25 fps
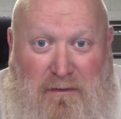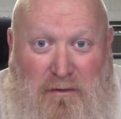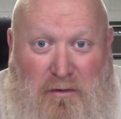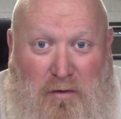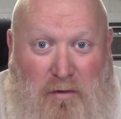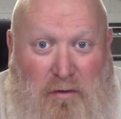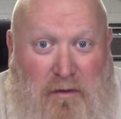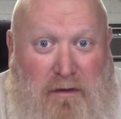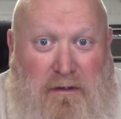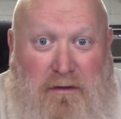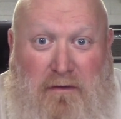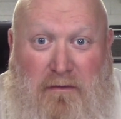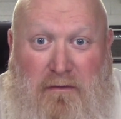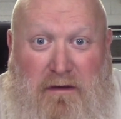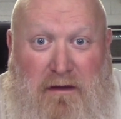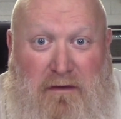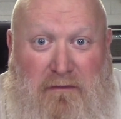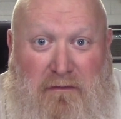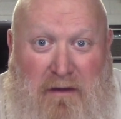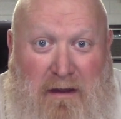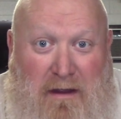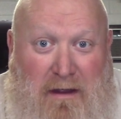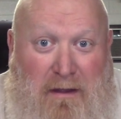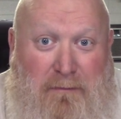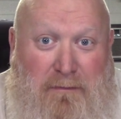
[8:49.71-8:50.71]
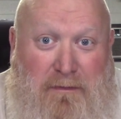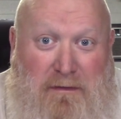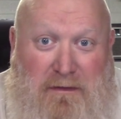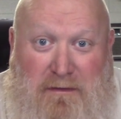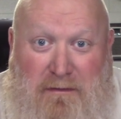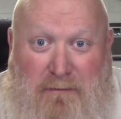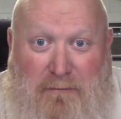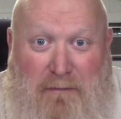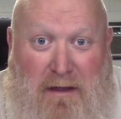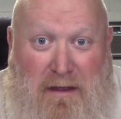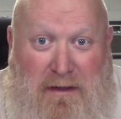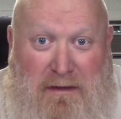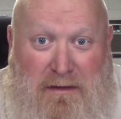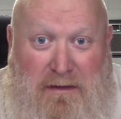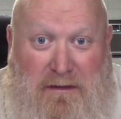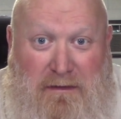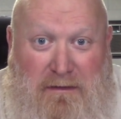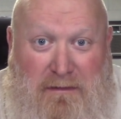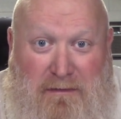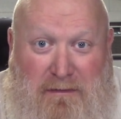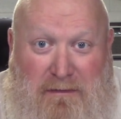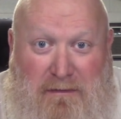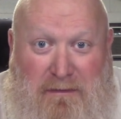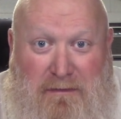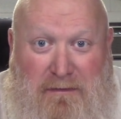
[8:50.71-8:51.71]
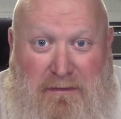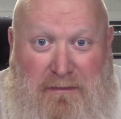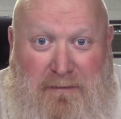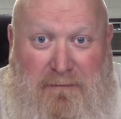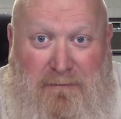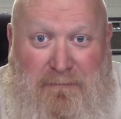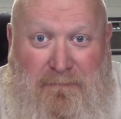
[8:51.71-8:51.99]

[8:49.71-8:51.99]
or it'll never happen to my kids.